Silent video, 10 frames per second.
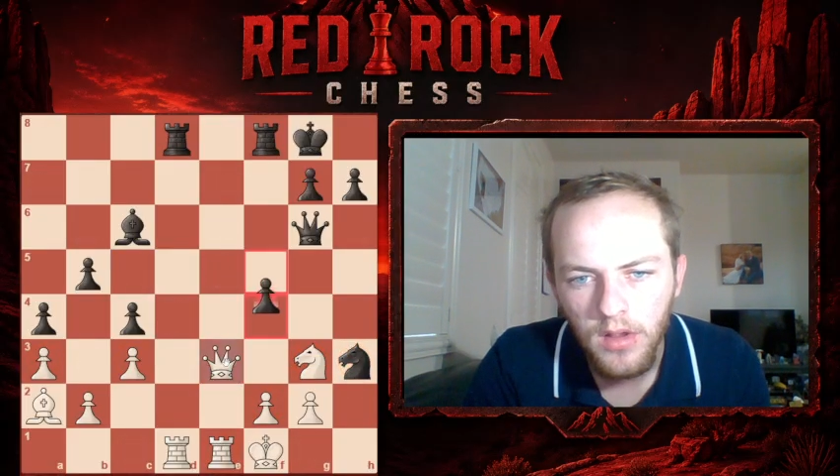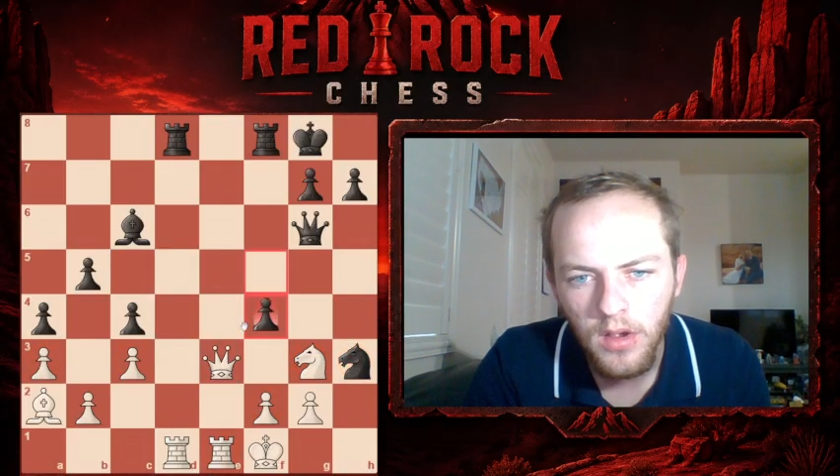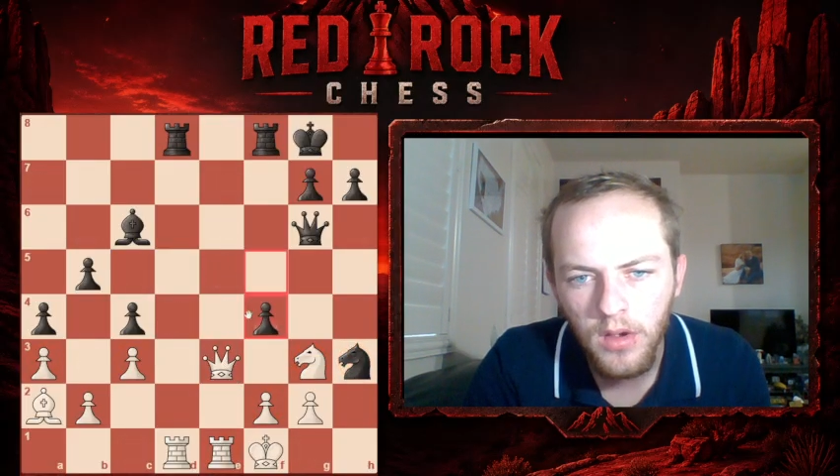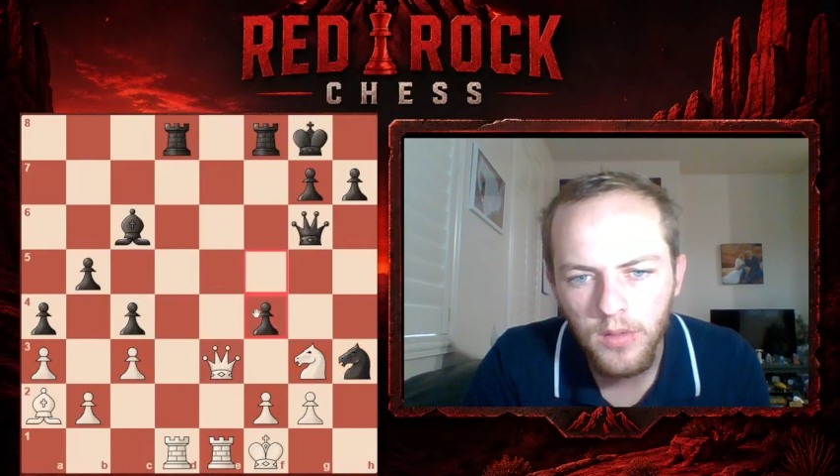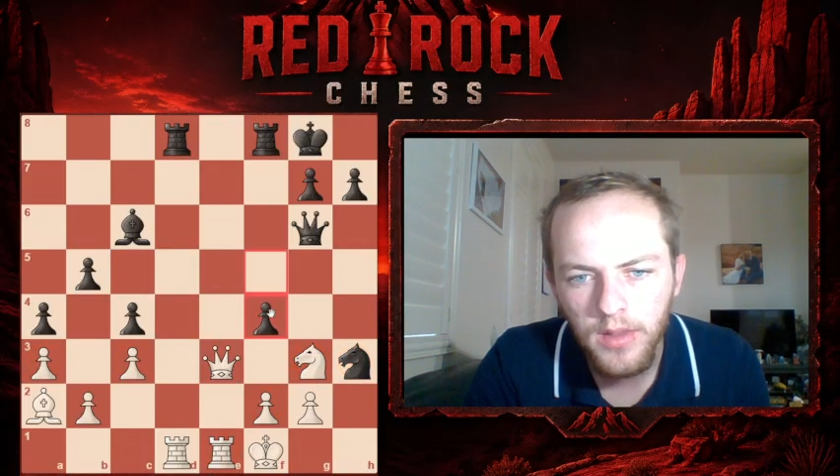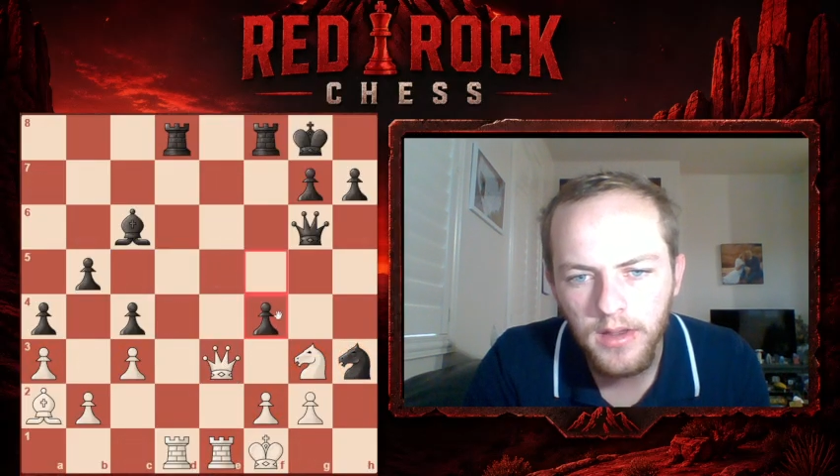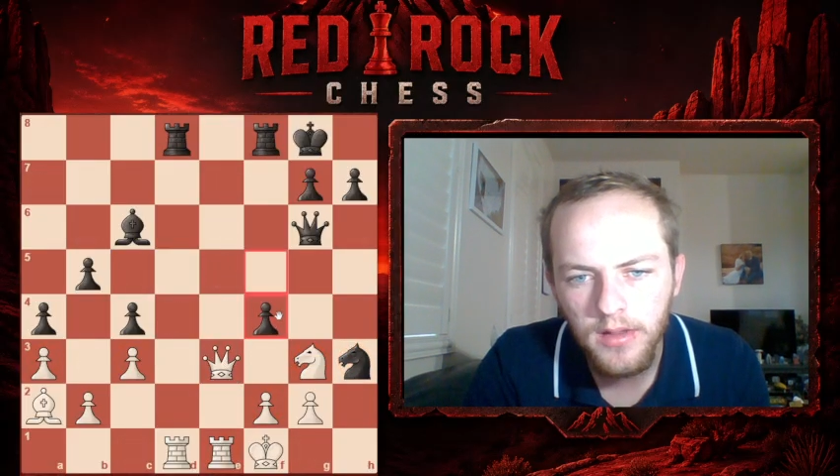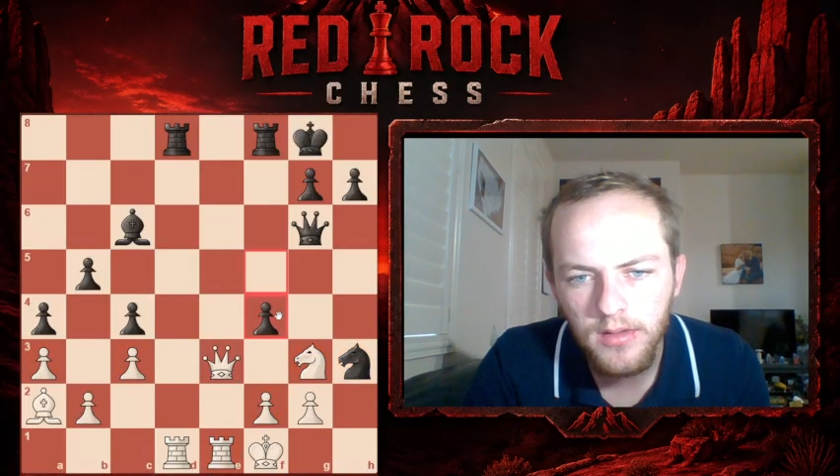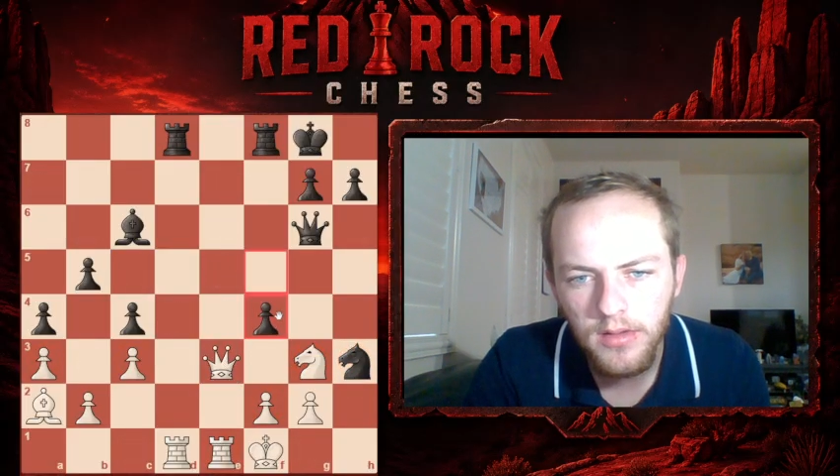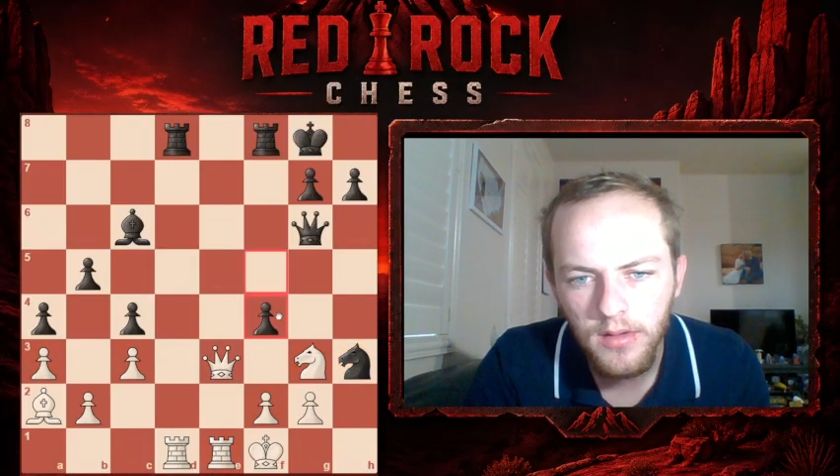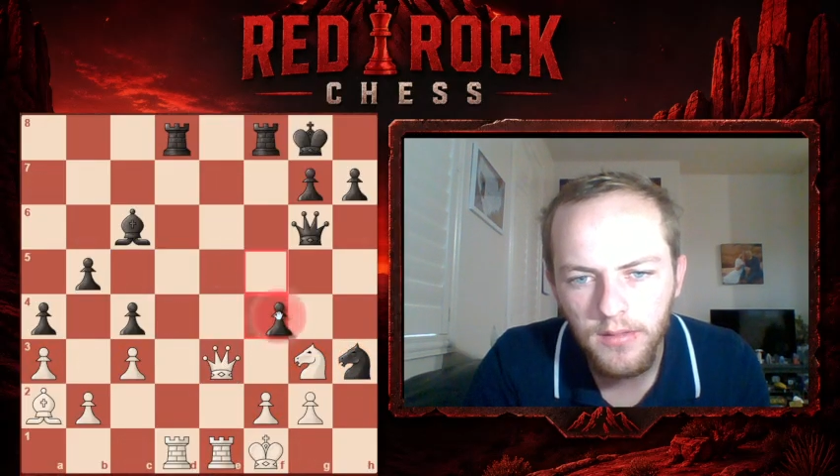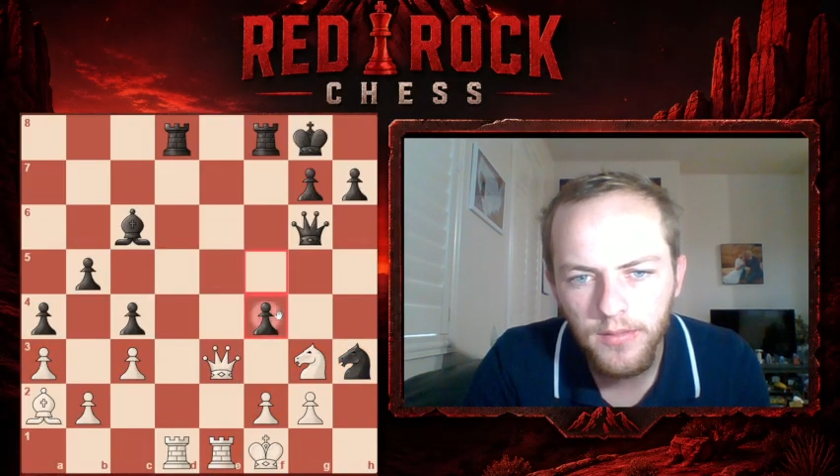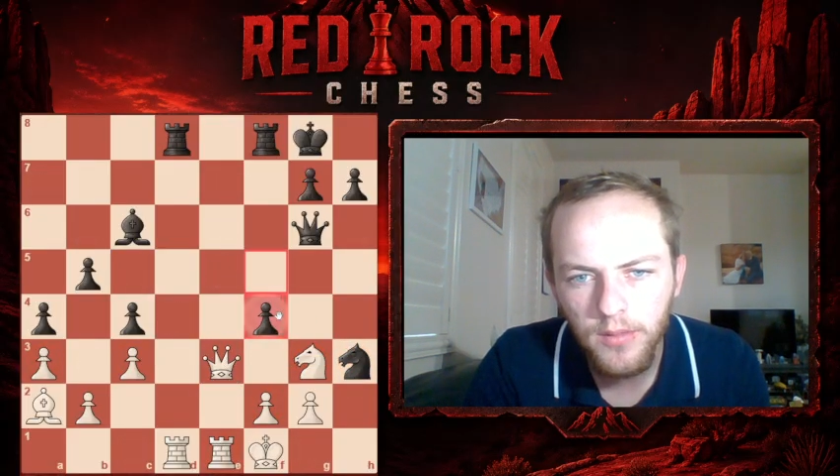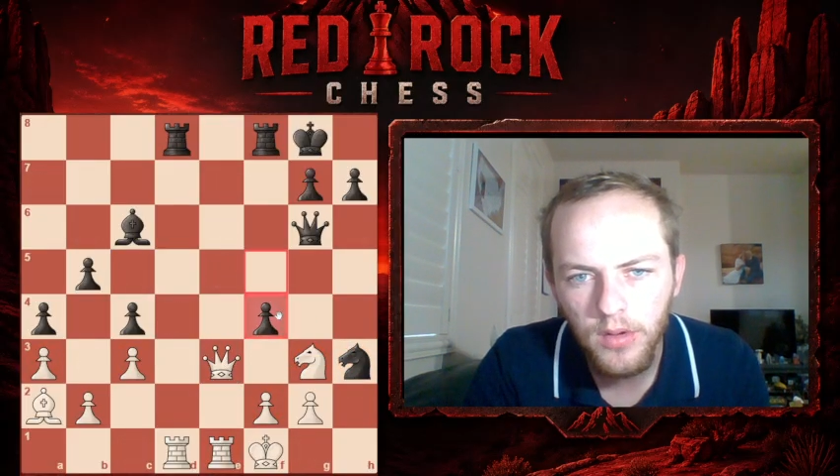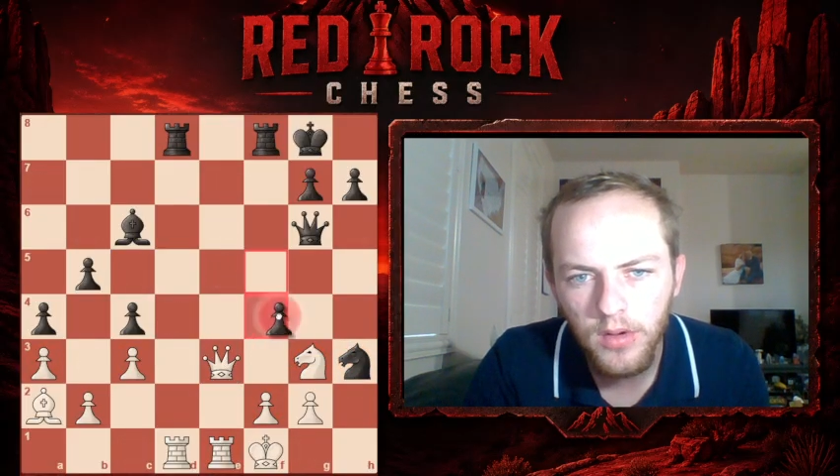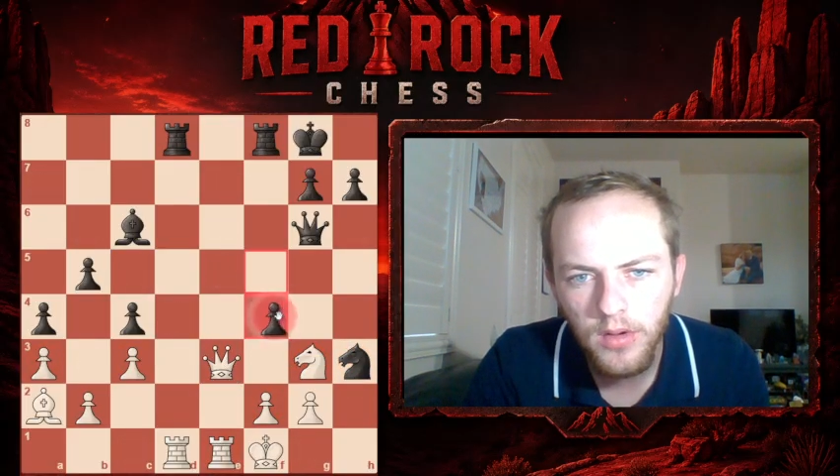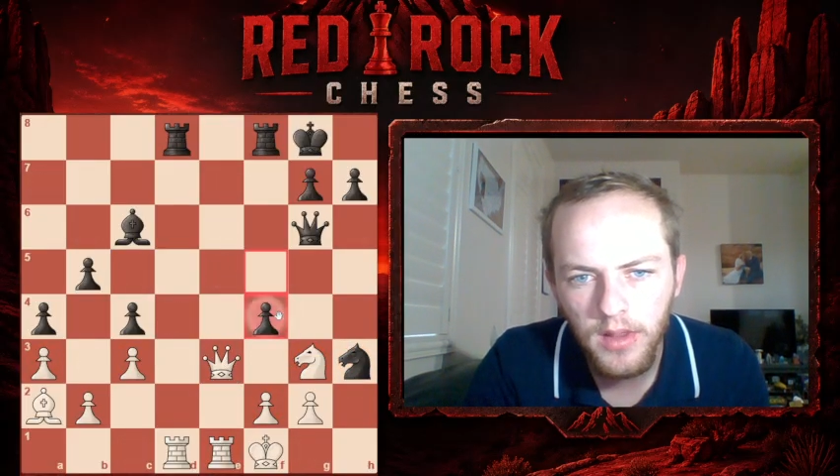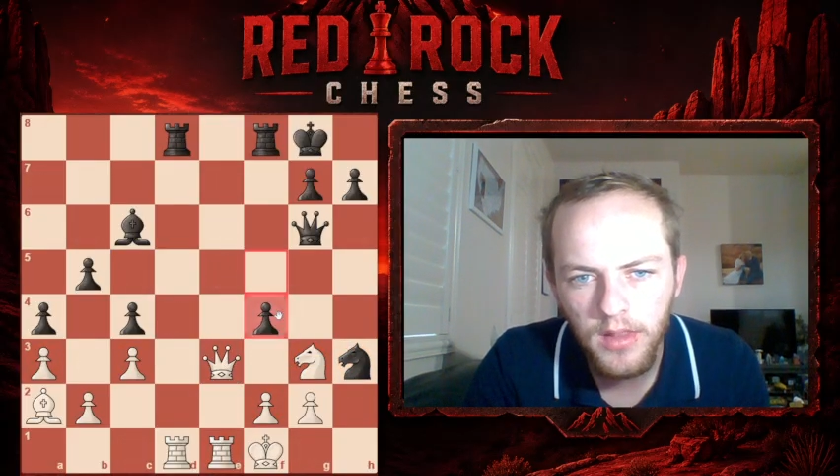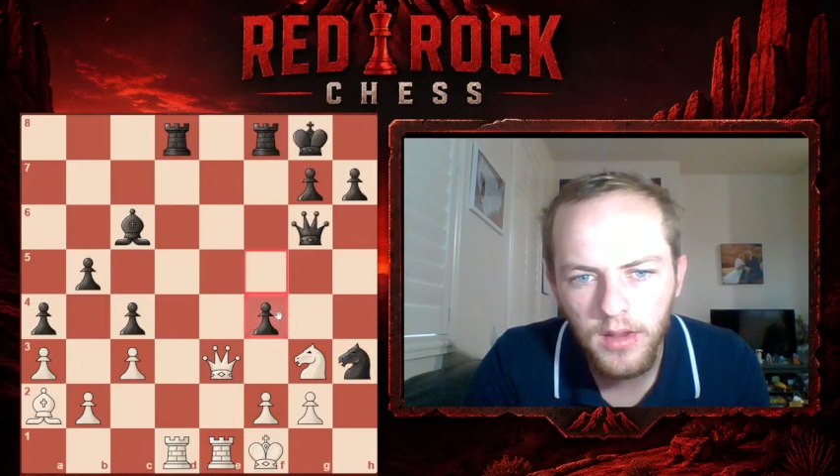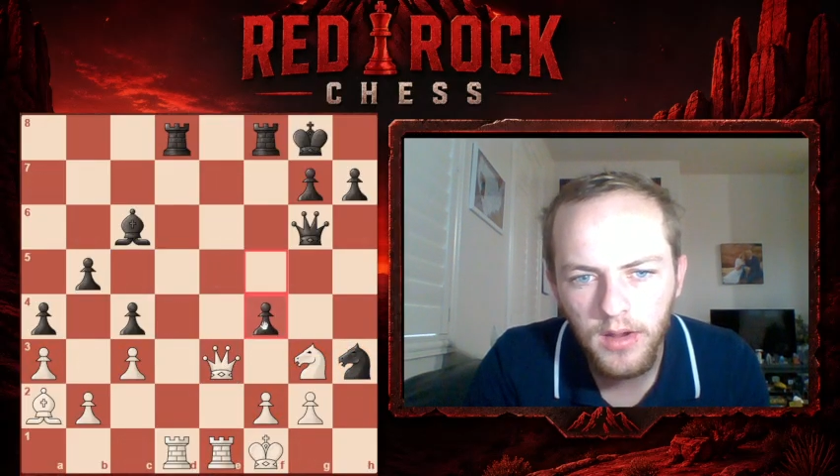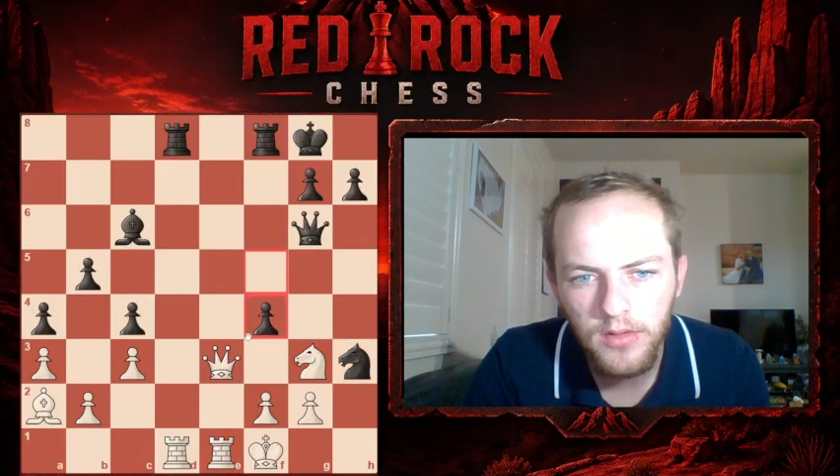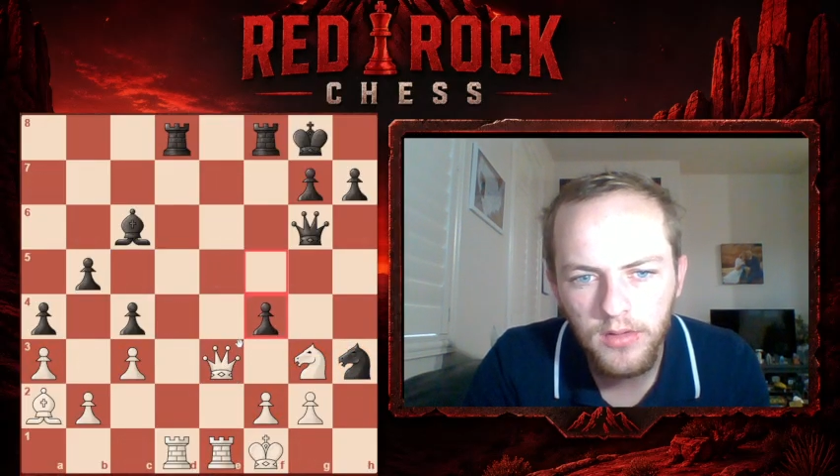Oh, that is a fork right there.